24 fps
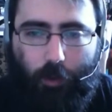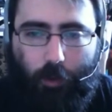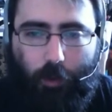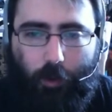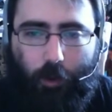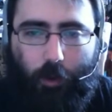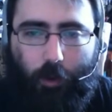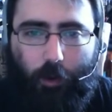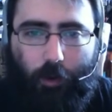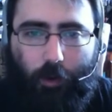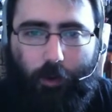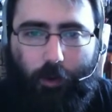
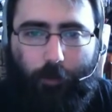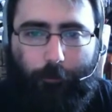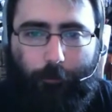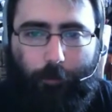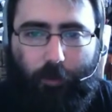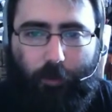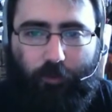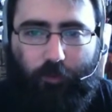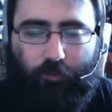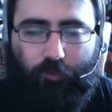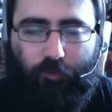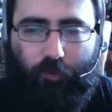um, but
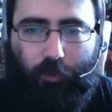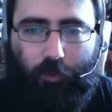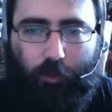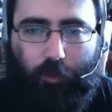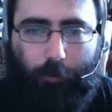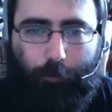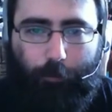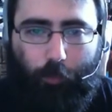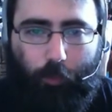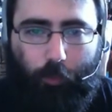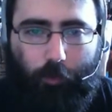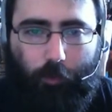it's just a
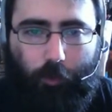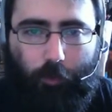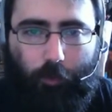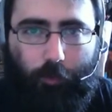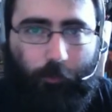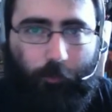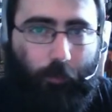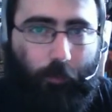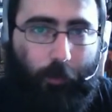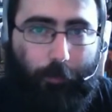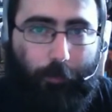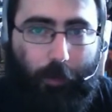clipboard on a
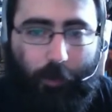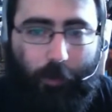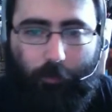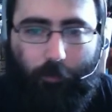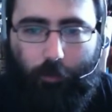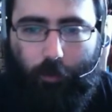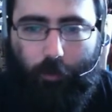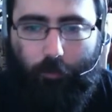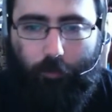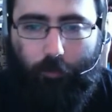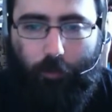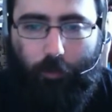gray
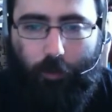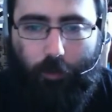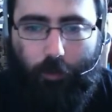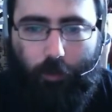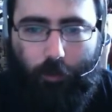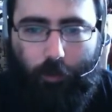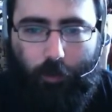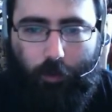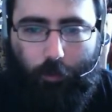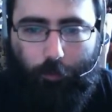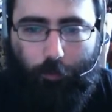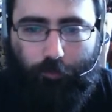background,
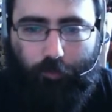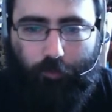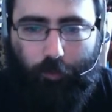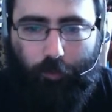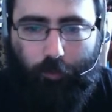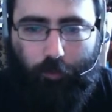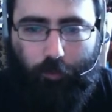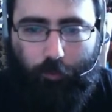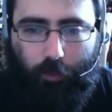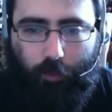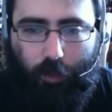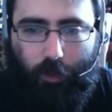and we'll start a
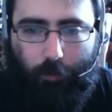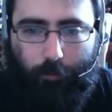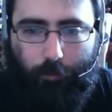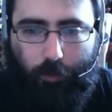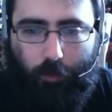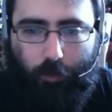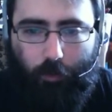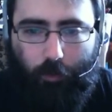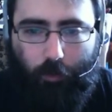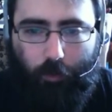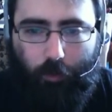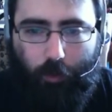new game
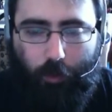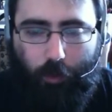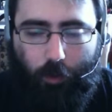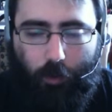here.